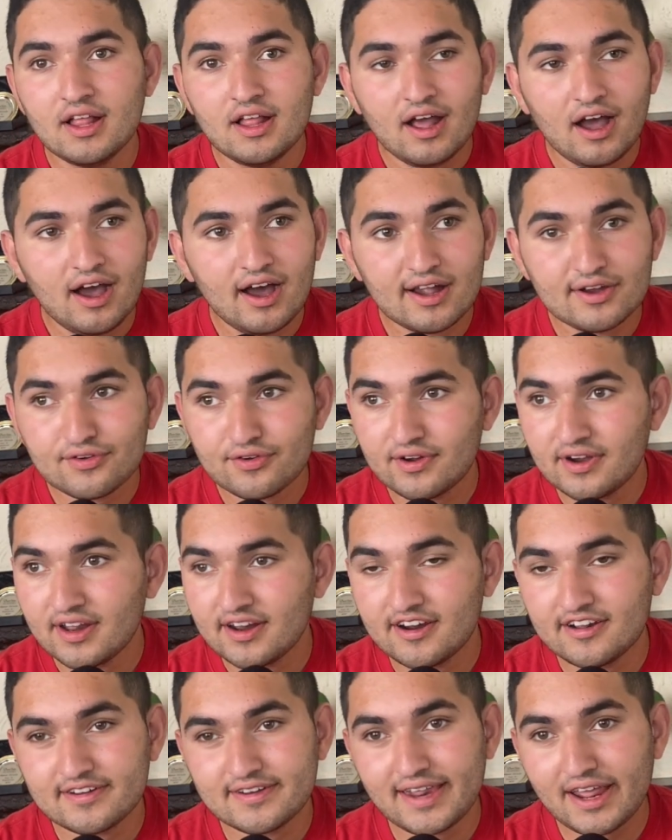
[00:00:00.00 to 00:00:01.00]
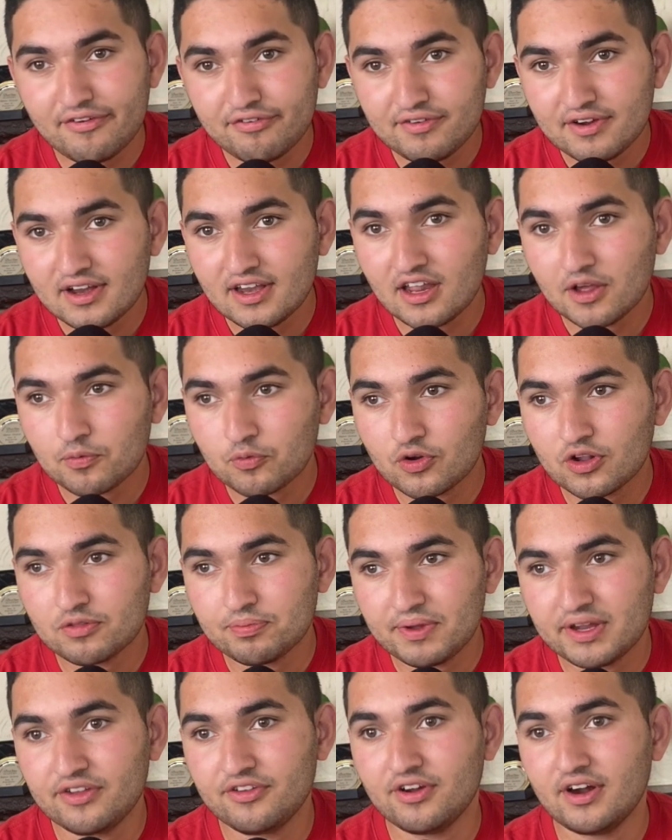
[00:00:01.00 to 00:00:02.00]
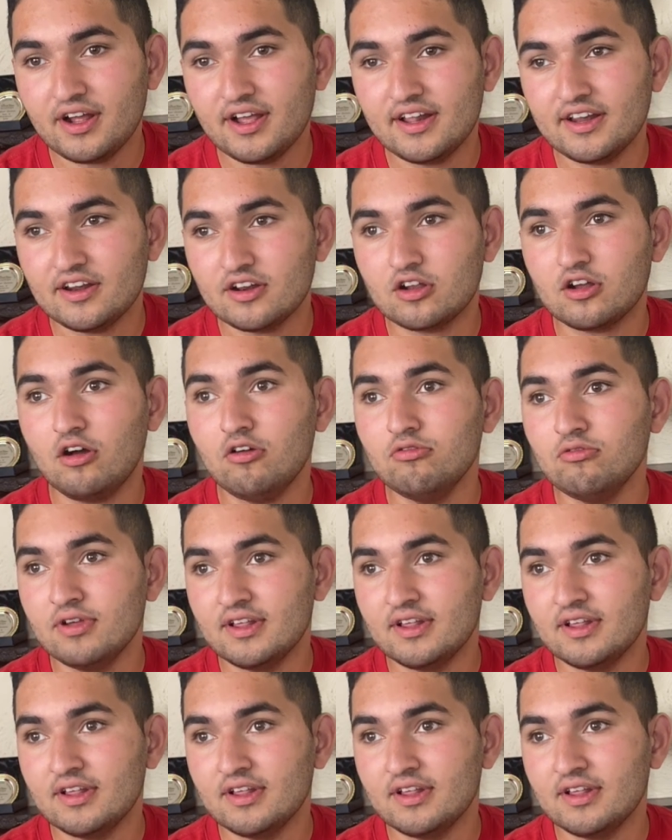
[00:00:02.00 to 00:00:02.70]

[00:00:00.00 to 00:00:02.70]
Andre Onana definitely upgrades Man United in goal.